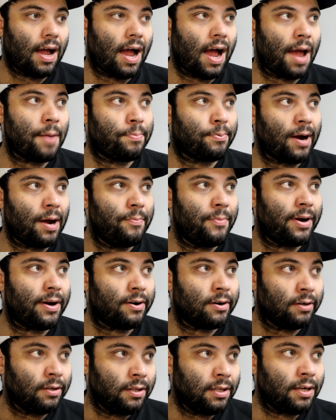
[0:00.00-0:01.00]
I
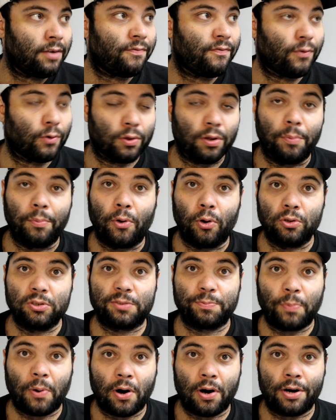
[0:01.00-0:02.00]
primarily, for the
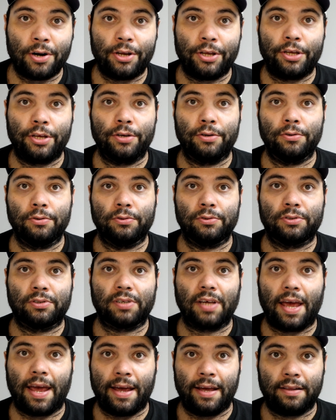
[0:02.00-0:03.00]
most part,
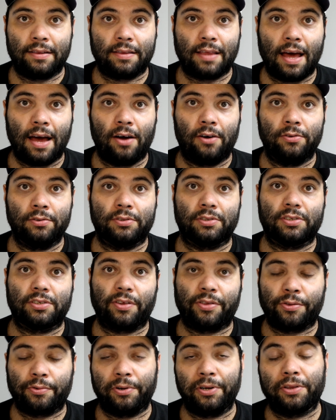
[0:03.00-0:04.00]
use 8th
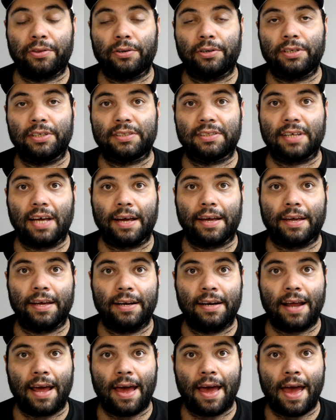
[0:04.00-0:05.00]
ounce,
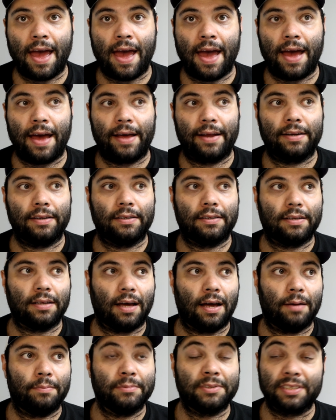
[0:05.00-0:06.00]
3/32, and
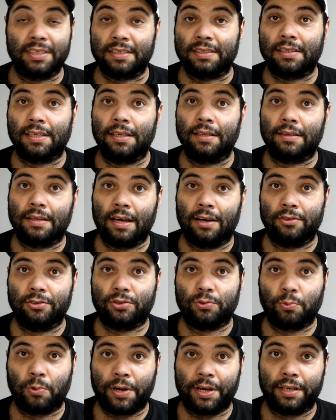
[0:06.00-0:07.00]
16th
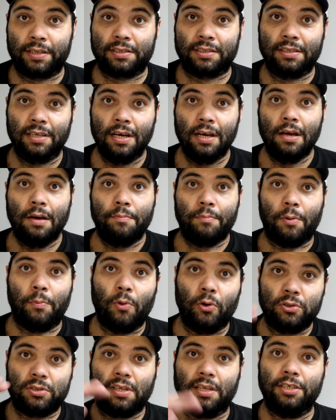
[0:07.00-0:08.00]
ounce weights, but
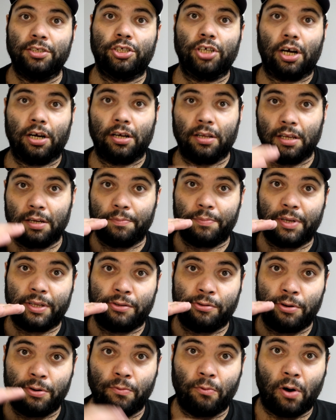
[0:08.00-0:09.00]
mostly juggling
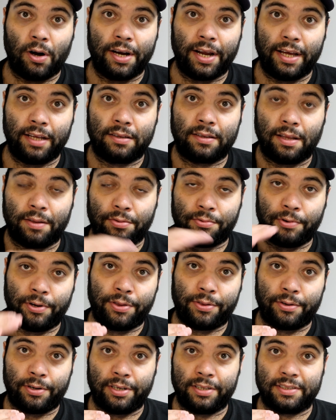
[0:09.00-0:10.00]
between 1/8 and
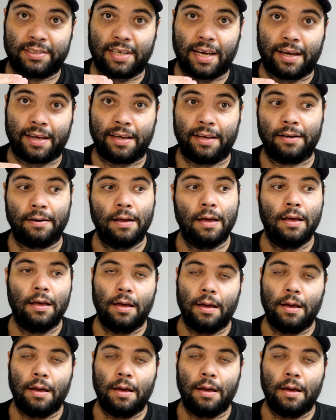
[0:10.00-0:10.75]
3/32.